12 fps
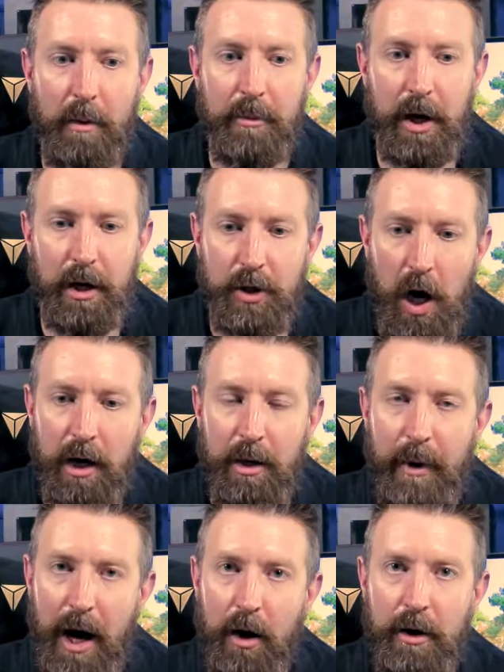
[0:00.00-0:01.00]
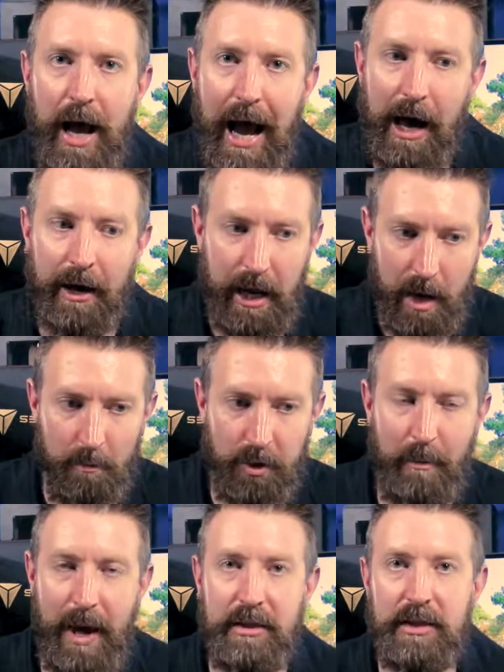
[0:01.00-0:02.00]
I'm going to talk about how to
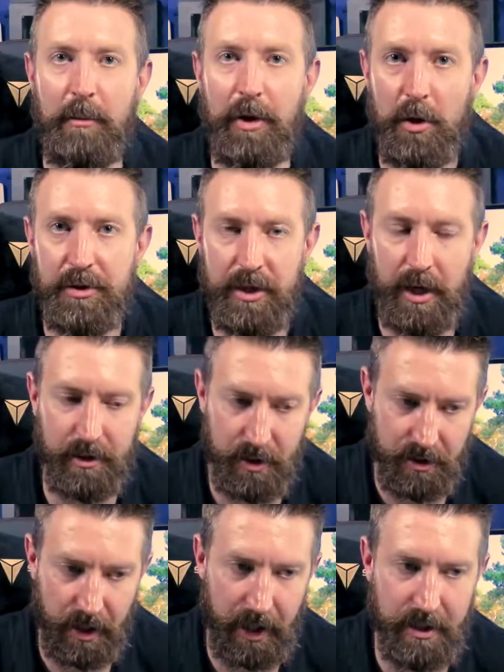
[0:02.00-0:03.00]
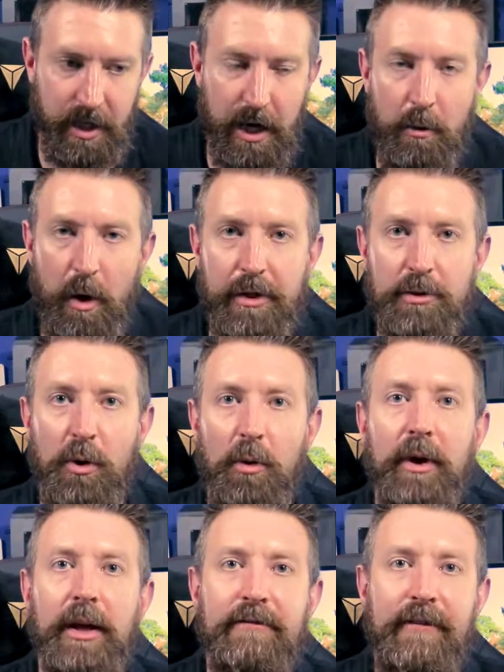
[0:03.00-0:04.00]
implement some of those things, because like I said, he went through it
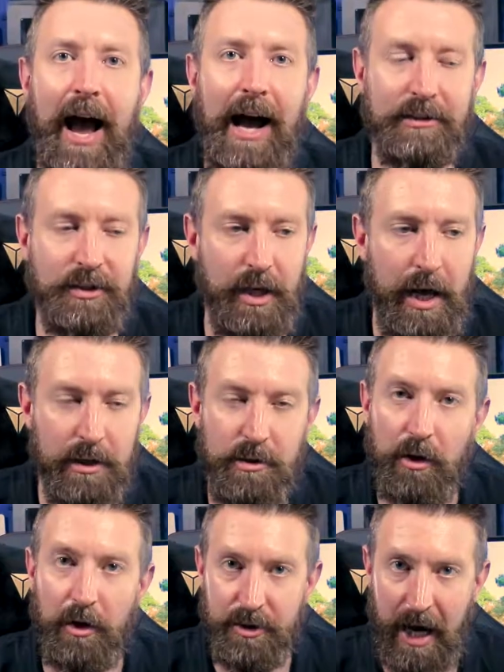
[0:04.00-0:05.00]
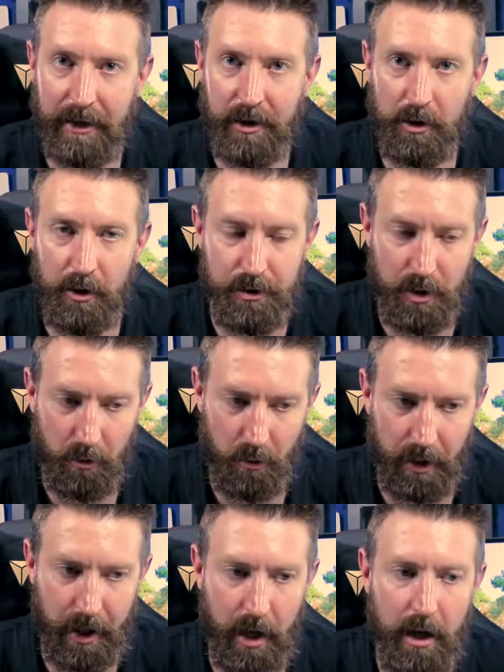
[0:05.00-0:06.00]
really fast and it's a little technical, so
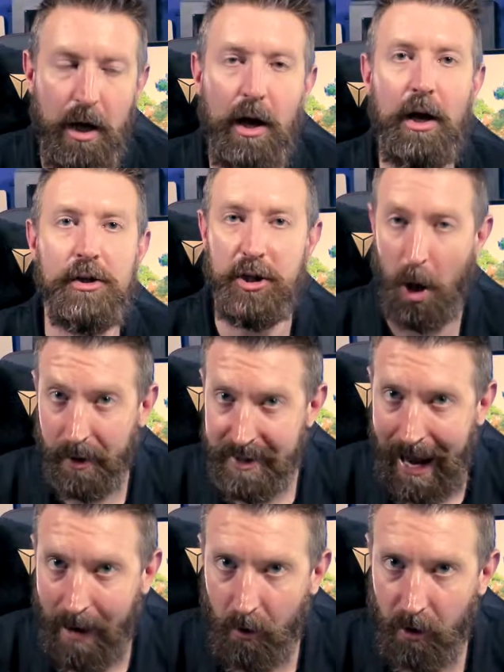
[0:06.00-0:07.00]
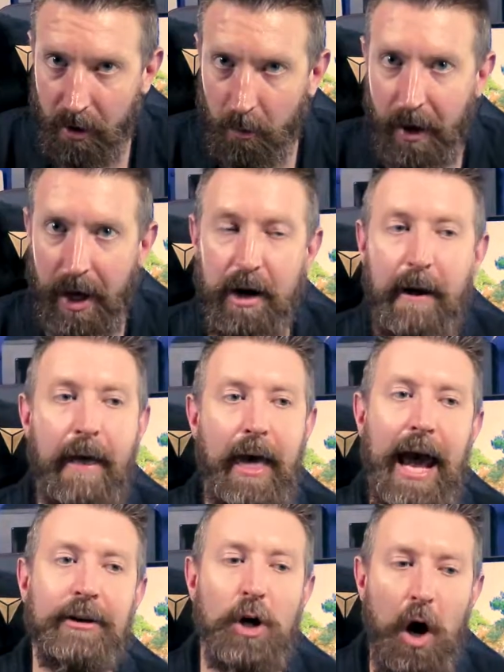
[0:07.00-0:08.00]
we're going to slow it down a little bit
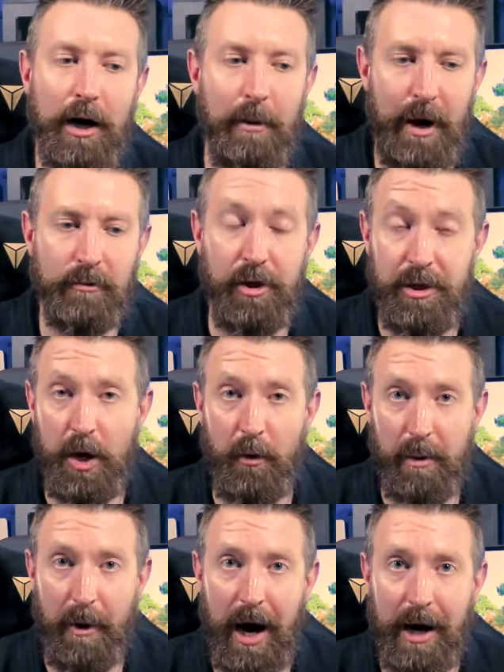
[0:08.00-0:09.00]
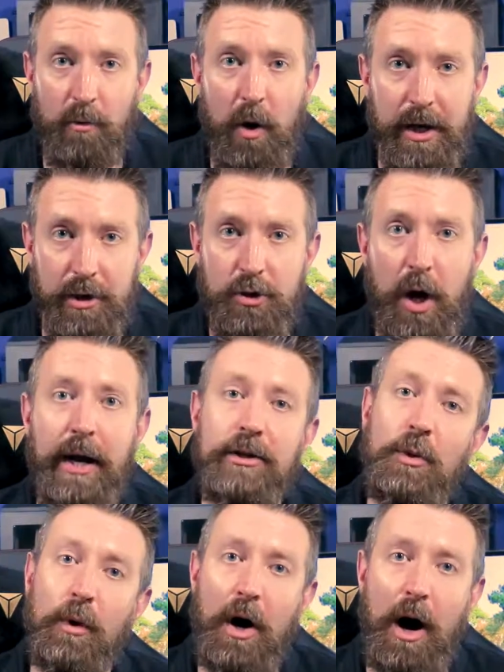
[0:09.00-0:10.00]
and talk about the theory behind what he's trying
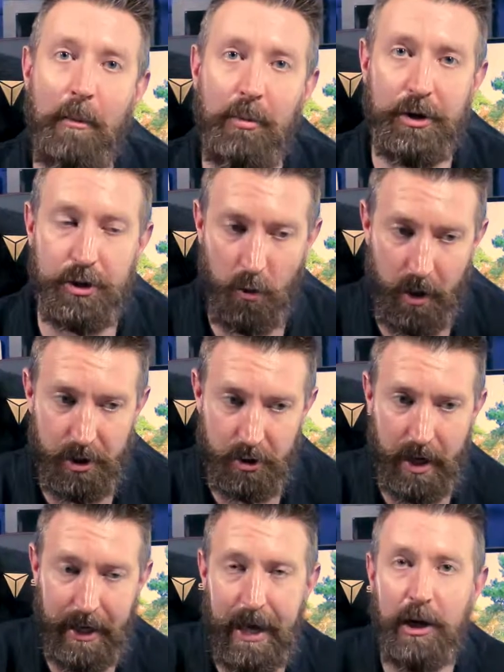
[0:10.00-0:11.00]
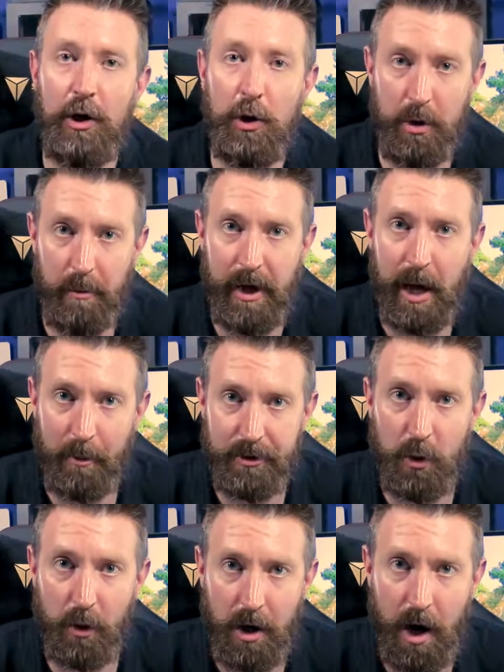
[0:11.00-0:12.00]
to accomplish, or what he's trying to get you to be able
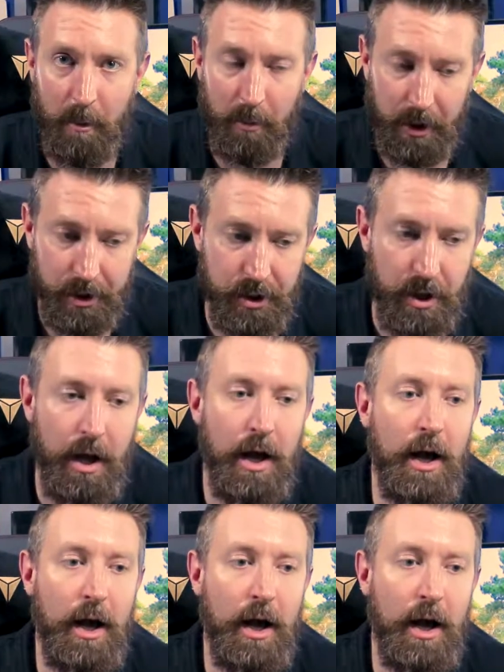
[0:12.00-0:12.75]
to accomplish.